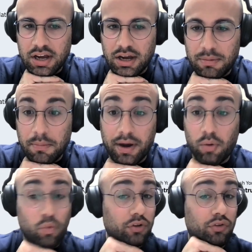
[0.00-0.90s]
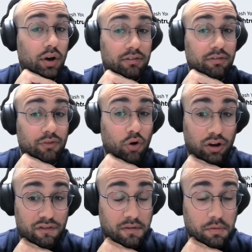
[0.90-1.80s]
But we do have
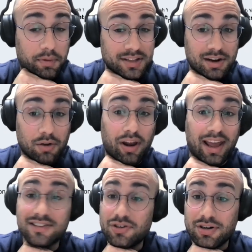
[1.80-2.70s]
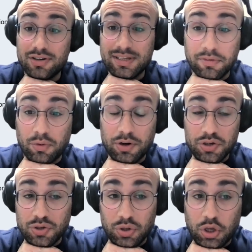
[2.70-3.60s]
only 5 more minutes, and I want to answer some of the
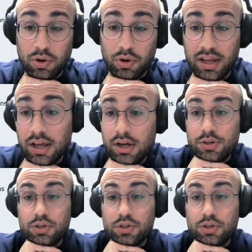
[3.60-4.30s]
questions in the Q&A.